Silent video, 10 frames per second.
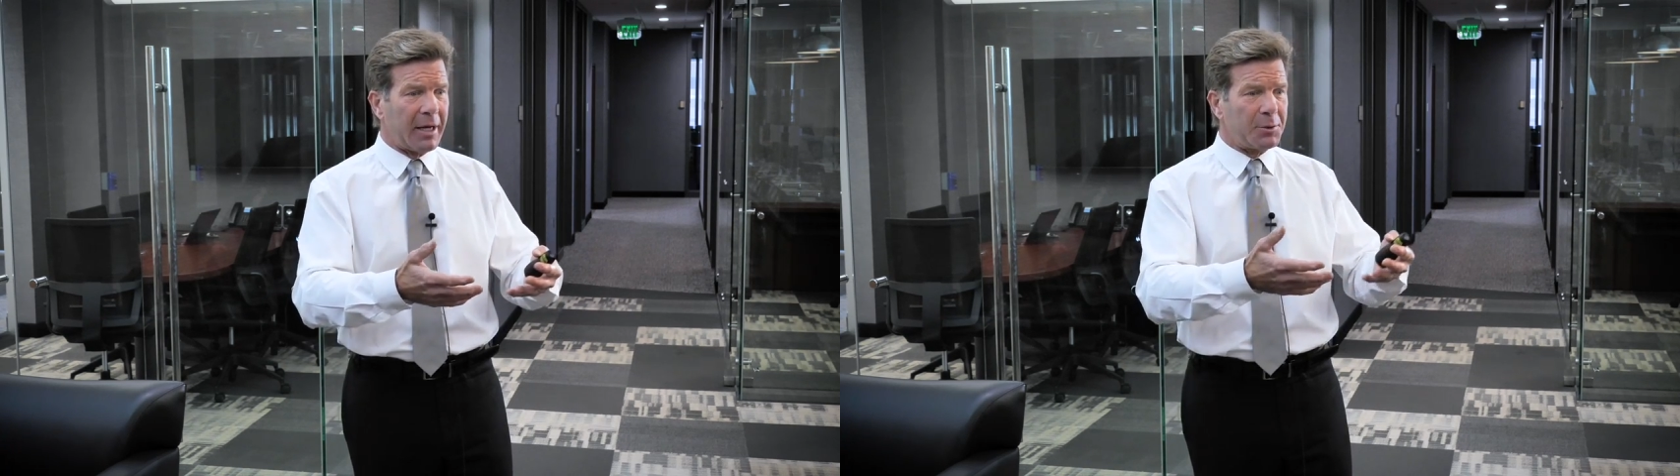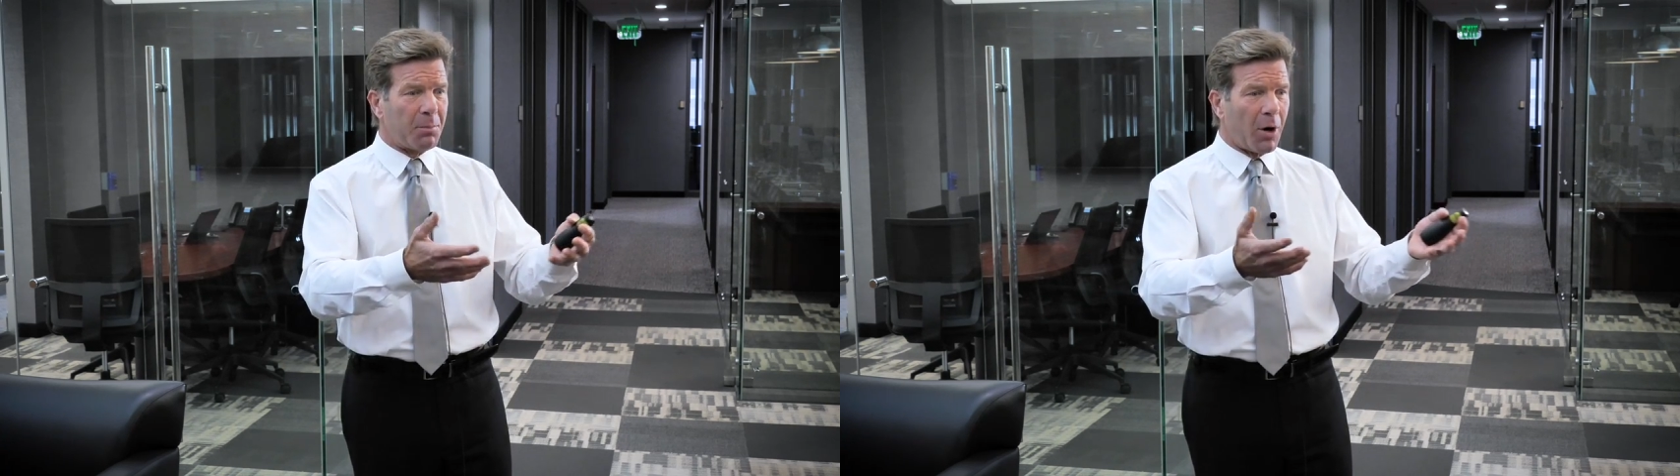
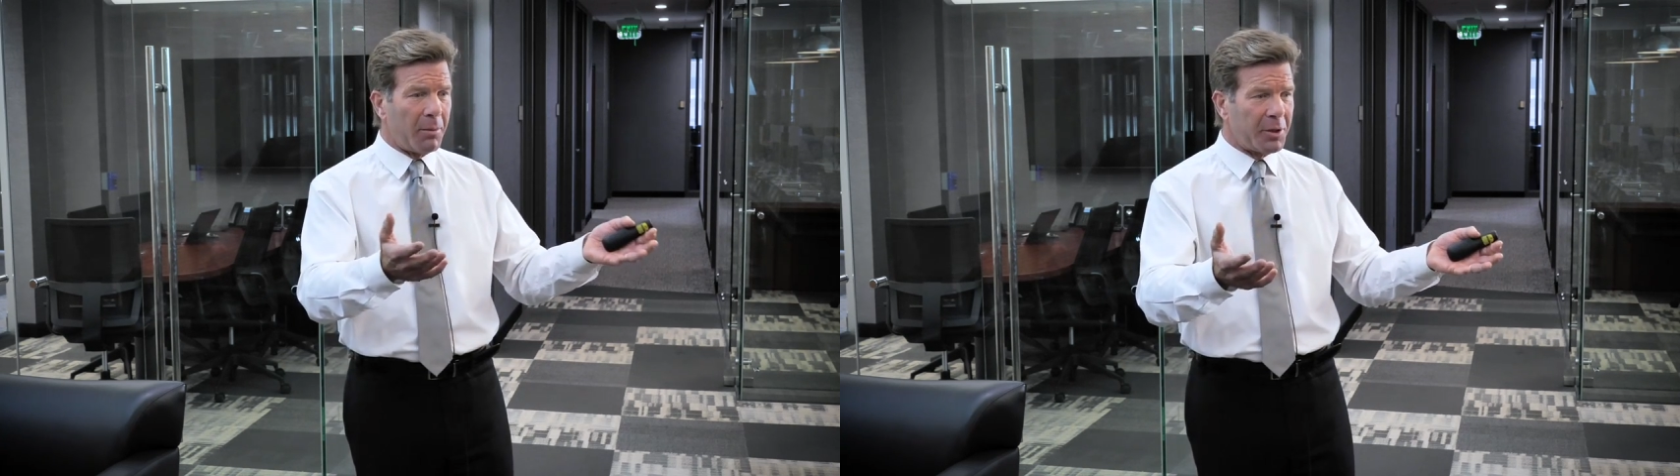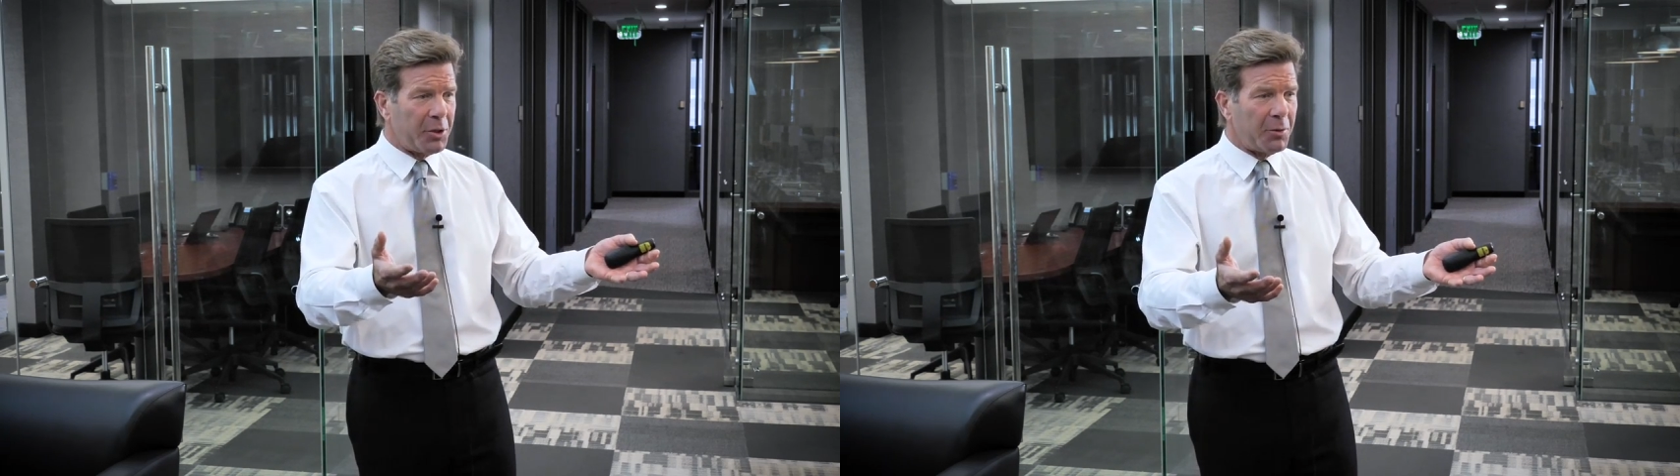nice
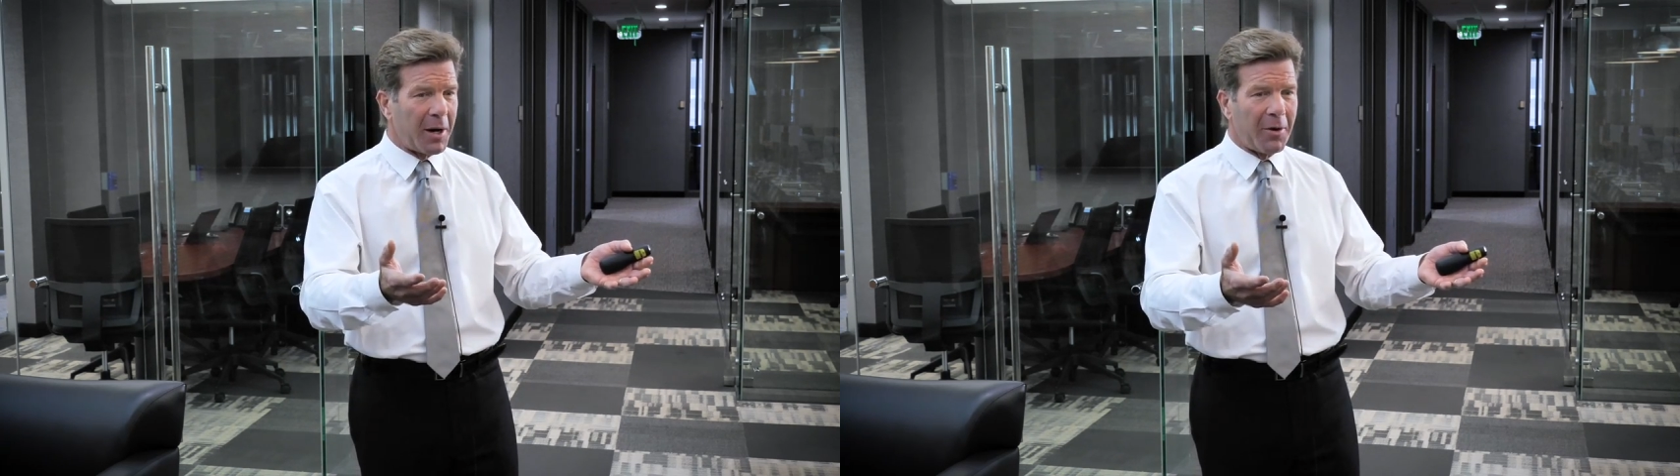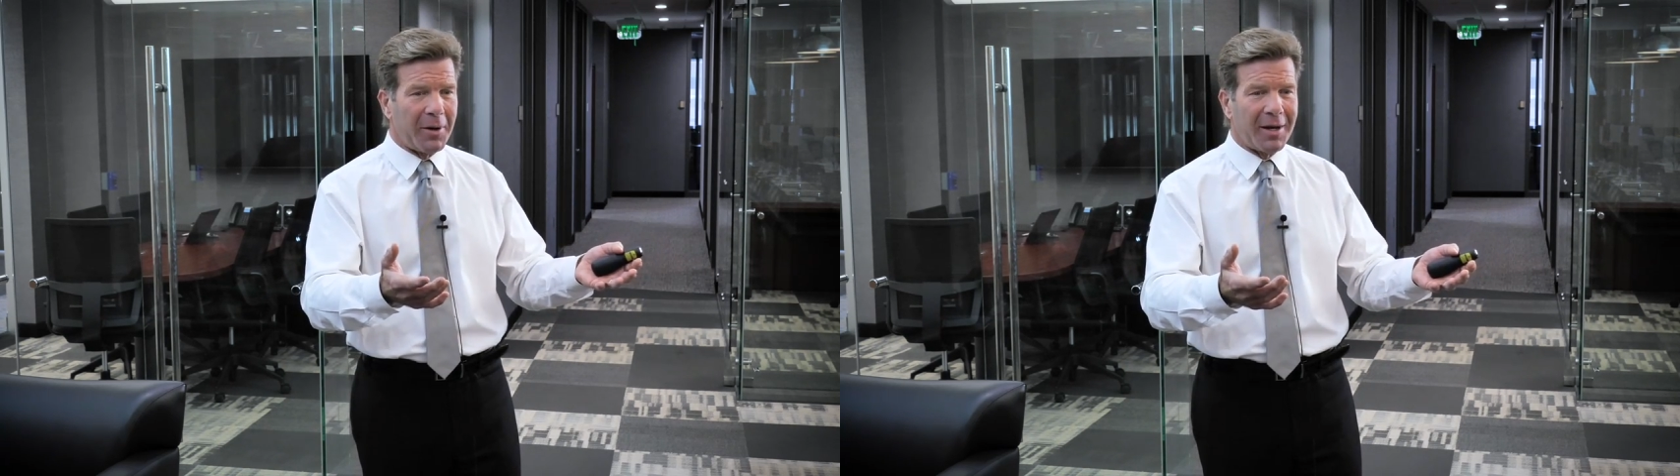barbecue
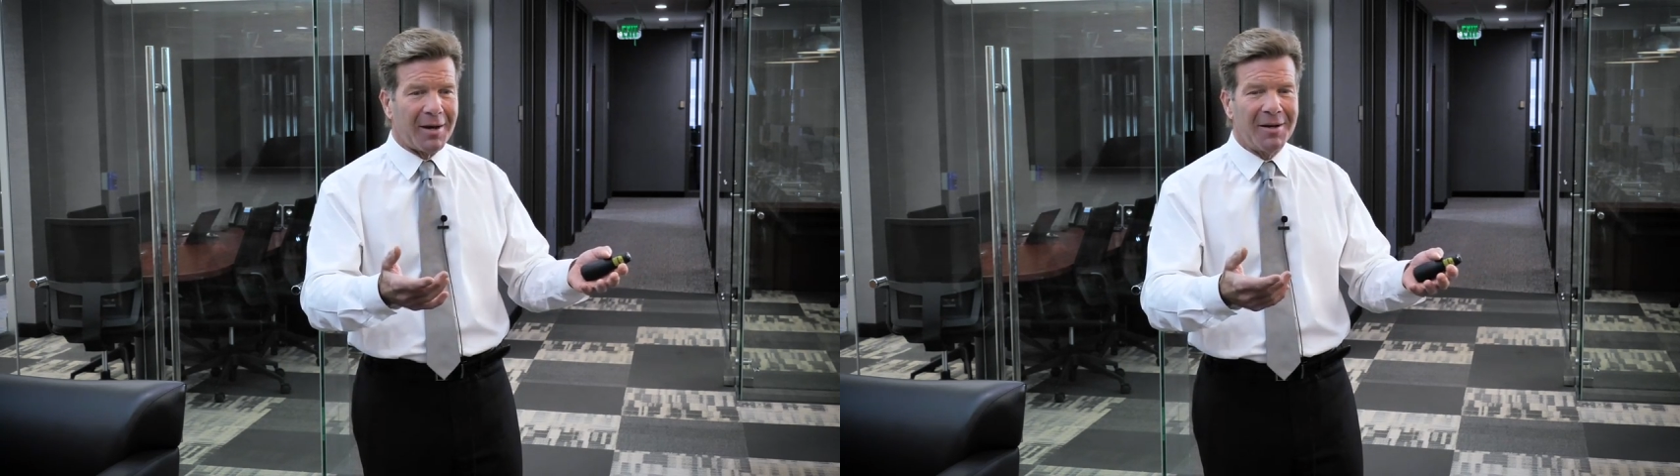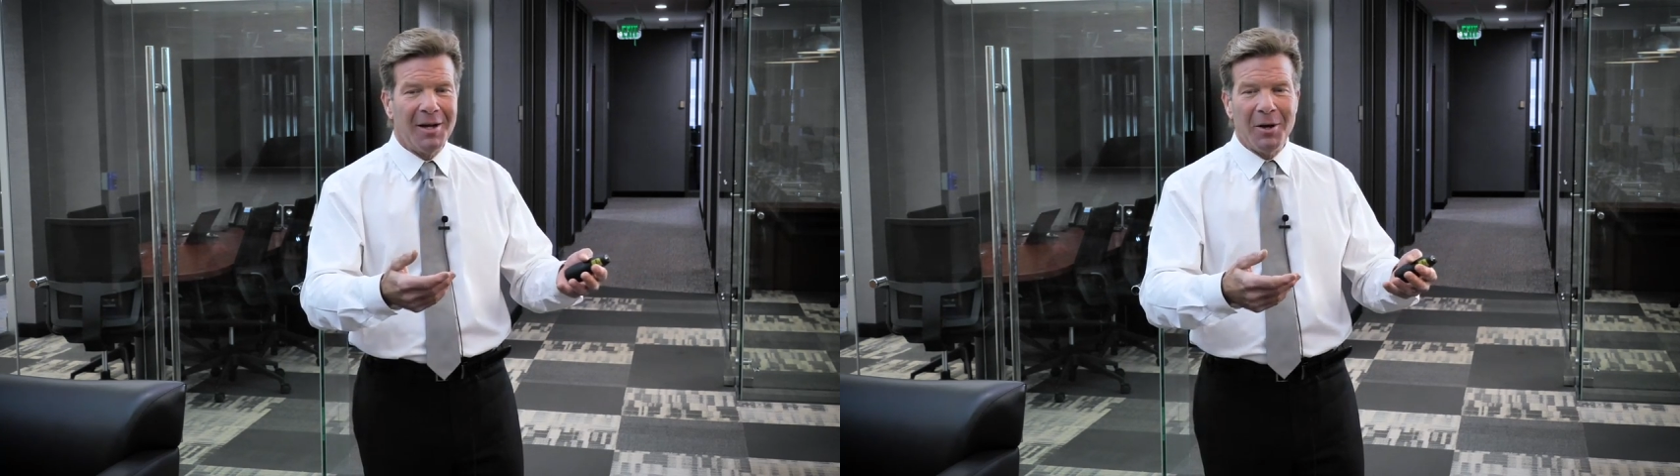
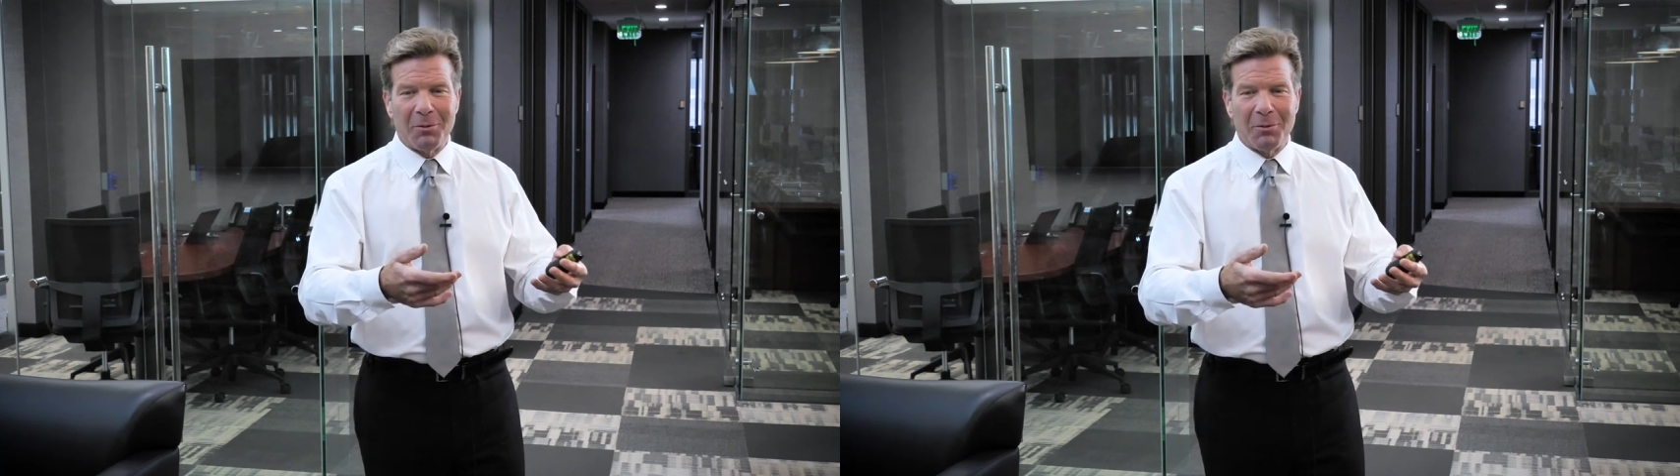area